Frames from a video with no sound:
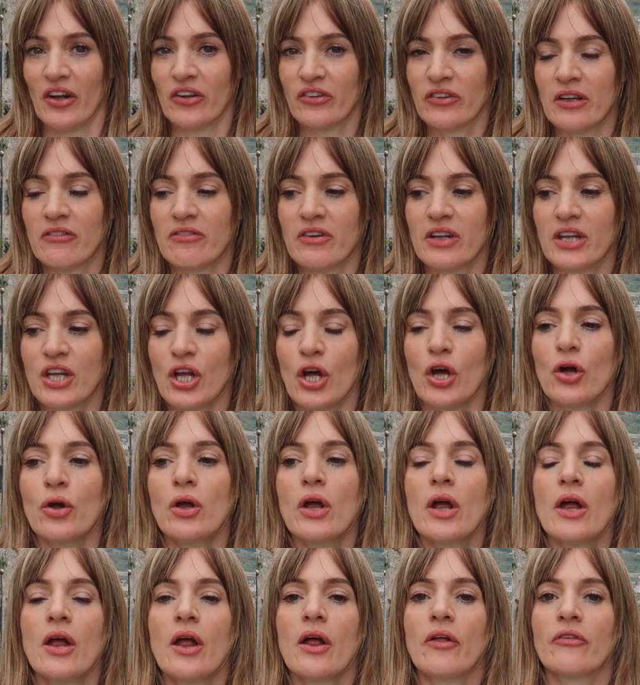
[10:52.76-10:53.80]
hunting video
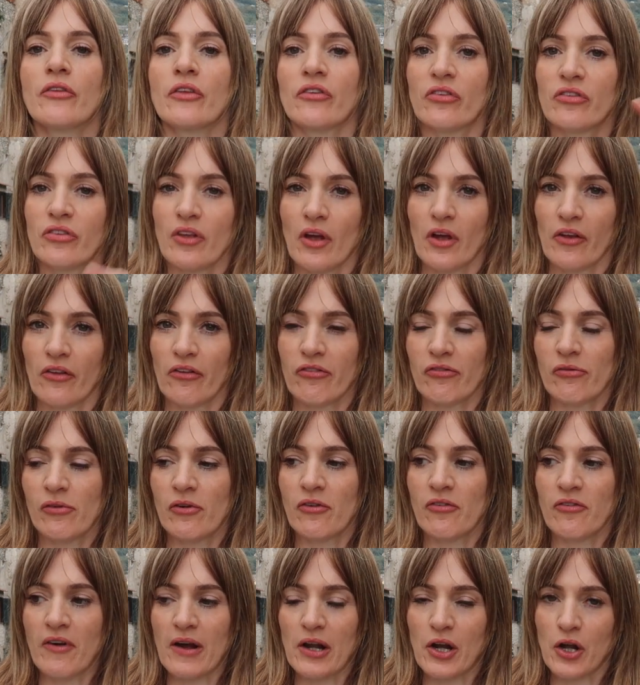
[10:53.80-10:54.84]
that starts from
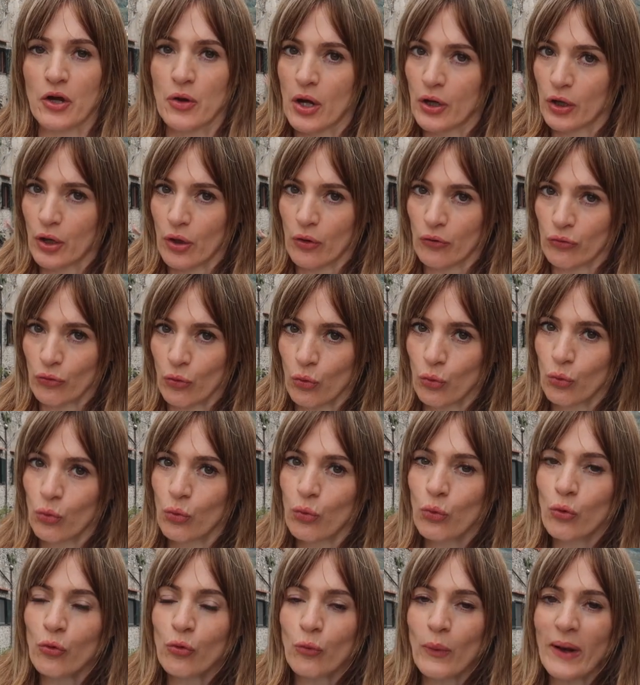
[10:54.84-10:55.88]
Ravello and goes
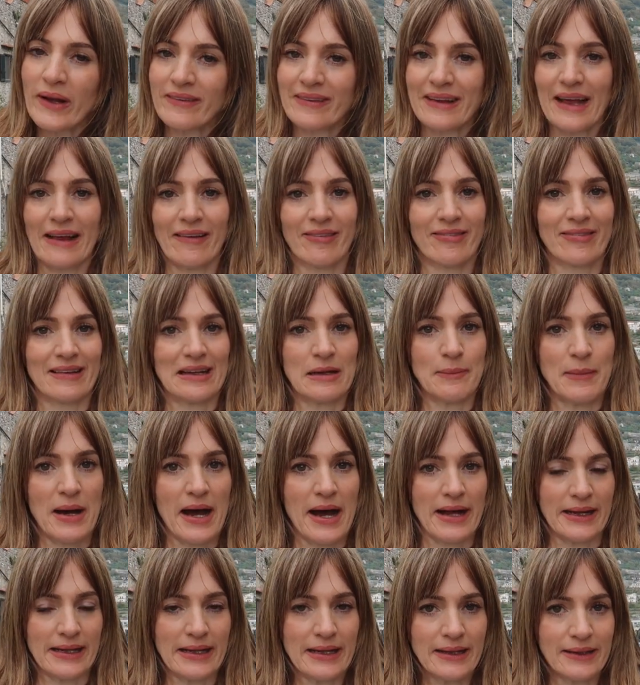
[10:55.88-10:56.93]
all the way to
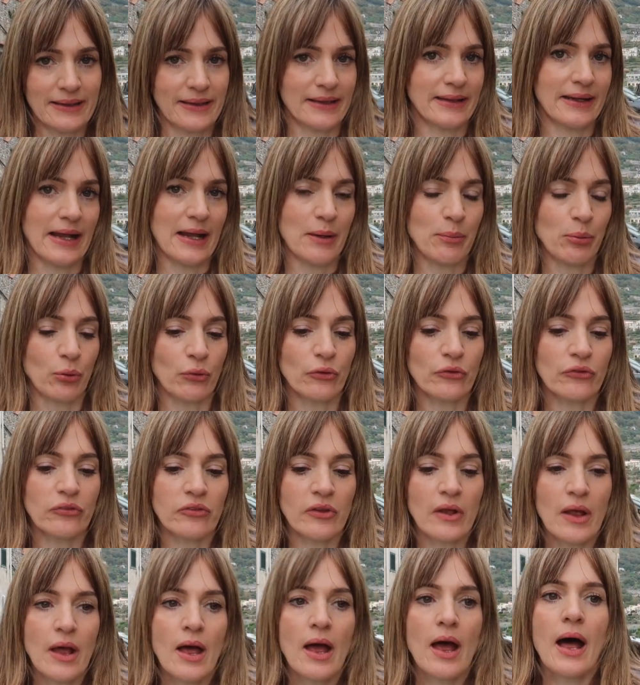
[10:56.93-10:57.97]
Castellammare near Naples
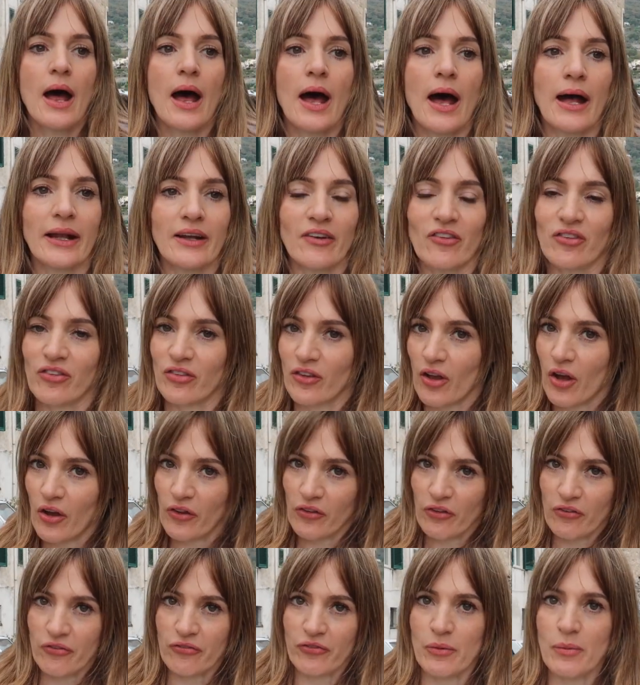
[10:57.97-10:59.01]
and it
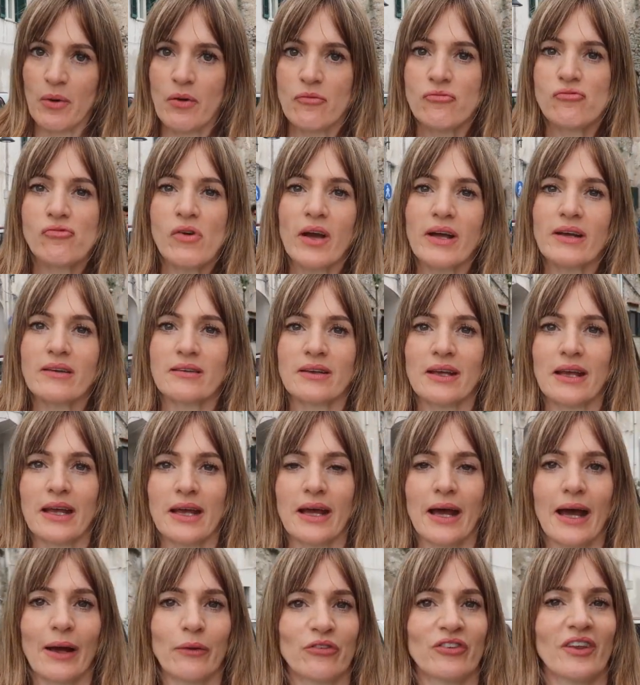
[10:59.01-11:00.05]
starts from right
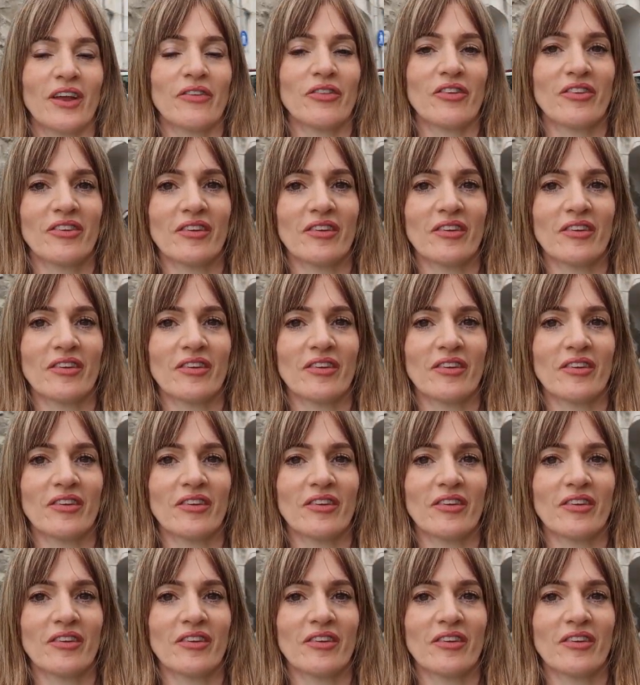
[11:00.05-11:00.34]
here outside the